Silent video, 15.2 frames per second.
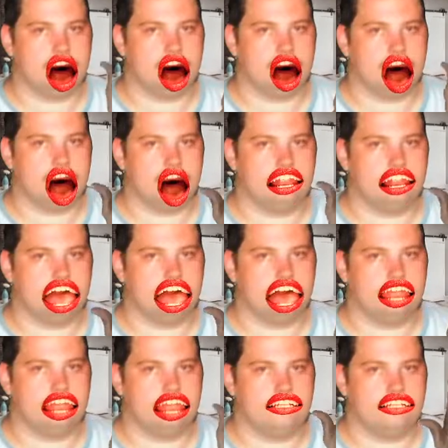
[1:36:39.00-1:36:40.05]
Well, it's crazy
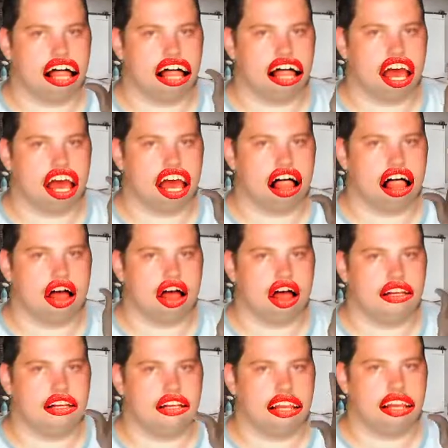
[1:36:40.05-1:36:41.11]
because when Reignited was
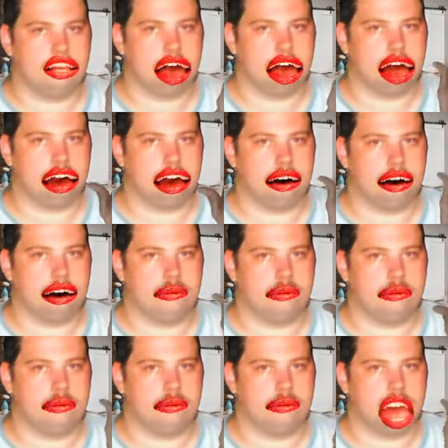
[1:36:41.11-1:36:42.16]
coming out, didn't
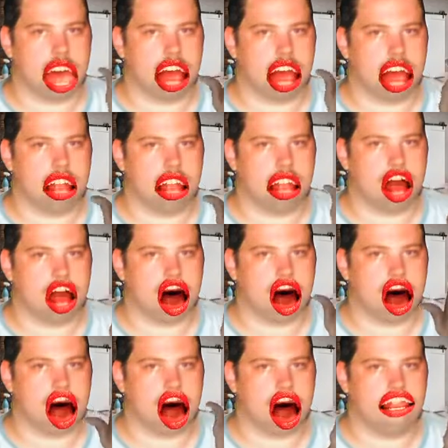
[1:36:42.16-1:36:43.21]
they actually like
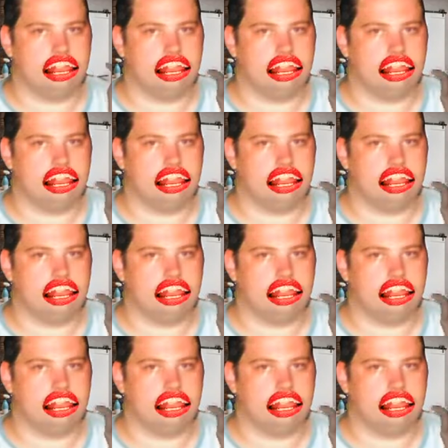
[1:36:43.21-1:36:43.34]
do